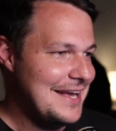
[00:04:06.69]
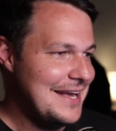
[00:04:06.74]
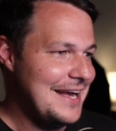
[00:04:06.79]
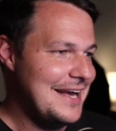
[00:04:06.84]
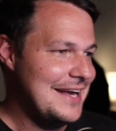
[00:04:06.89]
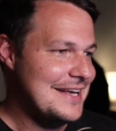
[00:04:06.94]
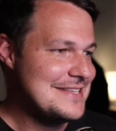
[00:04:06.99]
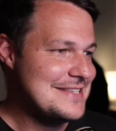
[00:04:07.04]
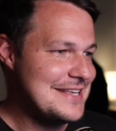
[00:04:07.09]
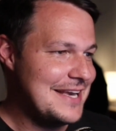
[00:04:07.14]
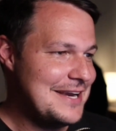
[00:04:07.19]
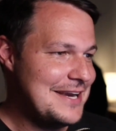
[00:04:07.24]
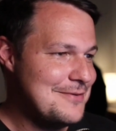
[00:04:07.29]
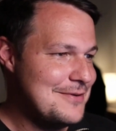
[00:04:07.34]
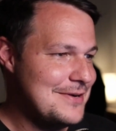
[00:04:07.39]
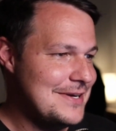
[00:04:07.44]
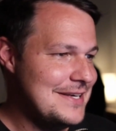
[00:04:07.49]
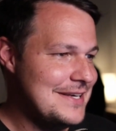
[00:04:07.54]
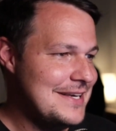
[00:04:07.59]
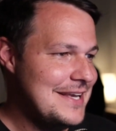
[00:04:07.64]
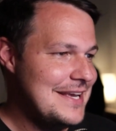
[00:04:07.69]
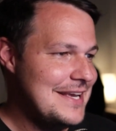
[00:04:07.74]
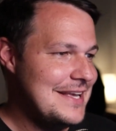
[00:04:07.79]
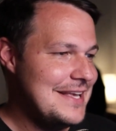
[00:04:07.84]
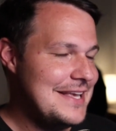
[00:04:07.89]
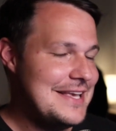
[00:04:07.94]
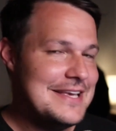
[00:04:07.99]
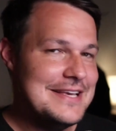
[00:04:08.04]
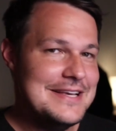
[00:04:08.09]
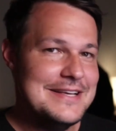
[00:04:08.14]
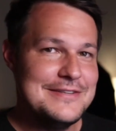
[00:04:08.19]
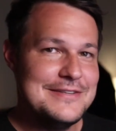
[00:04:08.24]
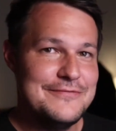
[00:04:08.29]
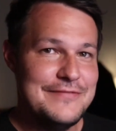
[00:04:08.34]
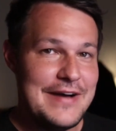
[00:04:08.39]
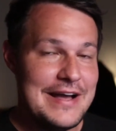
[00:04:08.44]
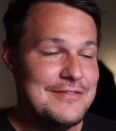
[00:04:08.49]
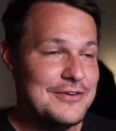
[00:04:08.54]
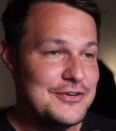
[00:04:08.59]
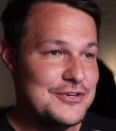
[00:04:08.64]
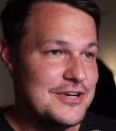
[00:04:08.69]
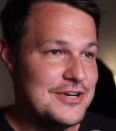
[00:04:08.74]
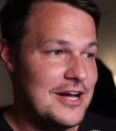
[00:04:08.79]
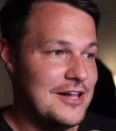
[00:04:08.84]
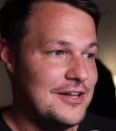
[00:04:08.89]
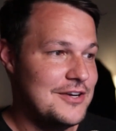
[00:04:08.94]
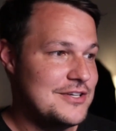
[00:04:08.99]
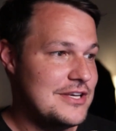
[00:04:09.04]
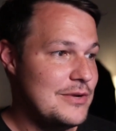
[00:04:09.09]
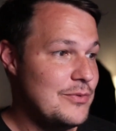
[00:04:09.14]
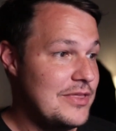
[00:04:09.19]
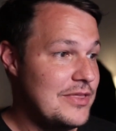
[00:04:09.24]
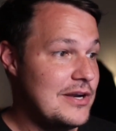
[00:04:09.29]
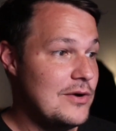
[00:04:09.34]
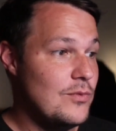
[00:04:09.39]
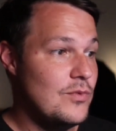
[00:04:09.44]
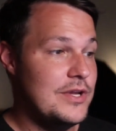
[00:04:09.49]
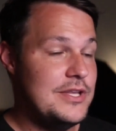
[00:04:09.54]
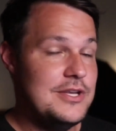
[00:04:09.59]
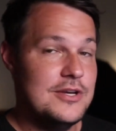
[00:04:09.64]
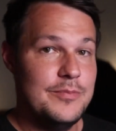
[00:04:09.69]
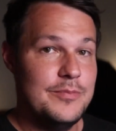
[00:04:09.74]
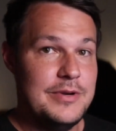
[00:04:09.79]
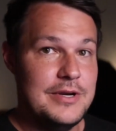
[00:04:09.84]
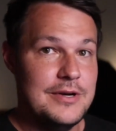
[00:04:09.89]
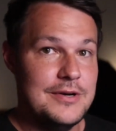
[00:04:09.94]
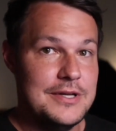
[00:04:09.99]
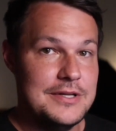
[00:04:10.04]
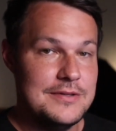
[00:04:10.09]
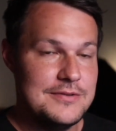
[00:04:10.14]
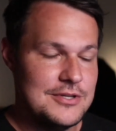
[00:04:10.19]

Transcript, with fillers: Uh, second one is $500 within a one year period.